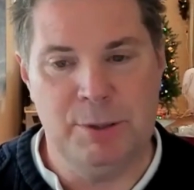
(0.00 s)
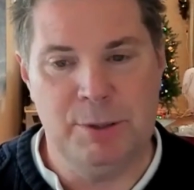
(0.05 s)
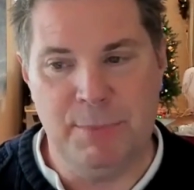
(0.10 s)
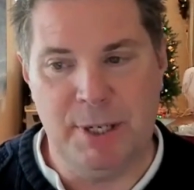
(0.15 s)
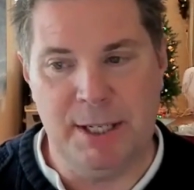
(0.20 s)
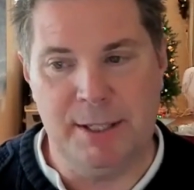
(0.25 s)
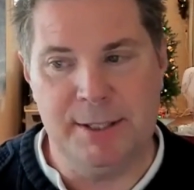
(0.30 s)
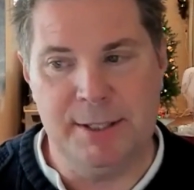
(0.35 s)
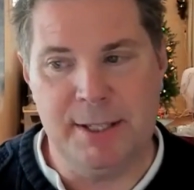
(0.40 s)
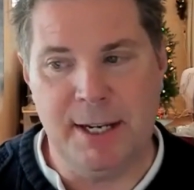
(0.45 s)

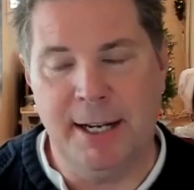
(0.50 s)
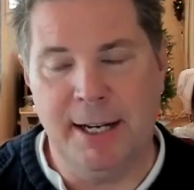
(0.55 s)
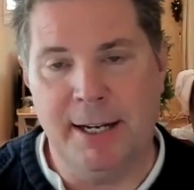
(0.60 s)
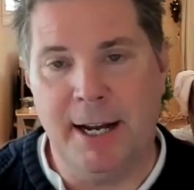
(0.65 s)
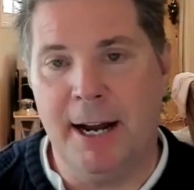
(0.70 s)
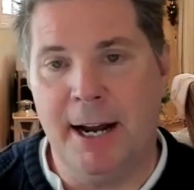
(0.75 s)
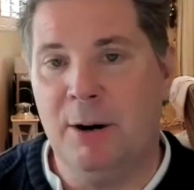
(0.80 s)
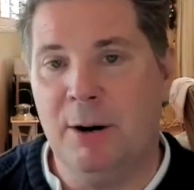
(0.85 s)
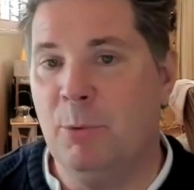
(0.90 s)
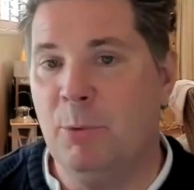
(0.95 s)
which means
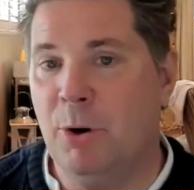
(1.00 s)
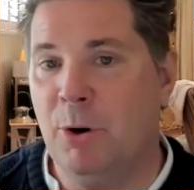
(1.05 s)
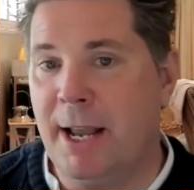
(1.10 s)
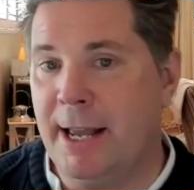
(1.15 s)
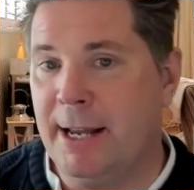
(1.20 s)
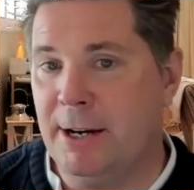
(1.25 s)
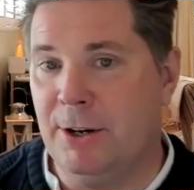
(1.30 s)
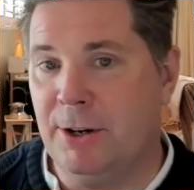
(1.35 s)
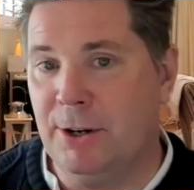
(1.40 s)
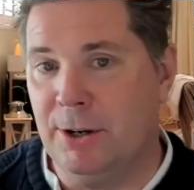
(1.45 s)
I had to hire
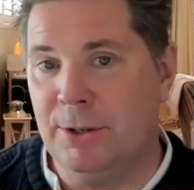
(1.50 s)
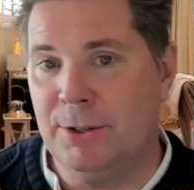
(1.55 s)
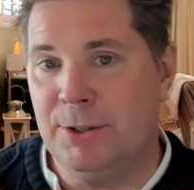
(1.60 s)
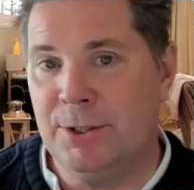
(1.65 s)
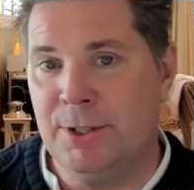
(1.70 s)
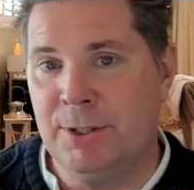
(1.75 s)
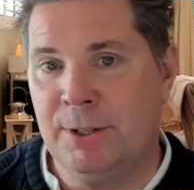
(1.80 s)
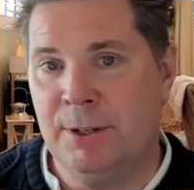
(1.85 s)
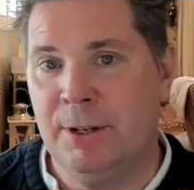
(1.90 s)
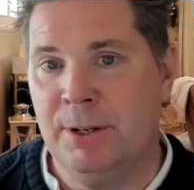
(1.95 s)
more
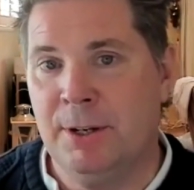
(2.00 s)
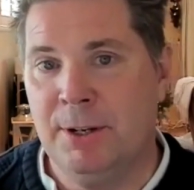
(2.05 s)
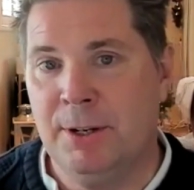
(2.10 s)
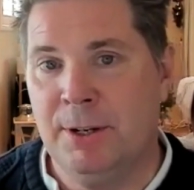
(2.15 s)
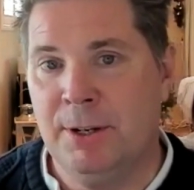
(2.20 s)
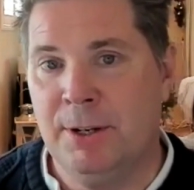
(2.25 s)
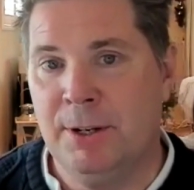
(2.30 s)
editors.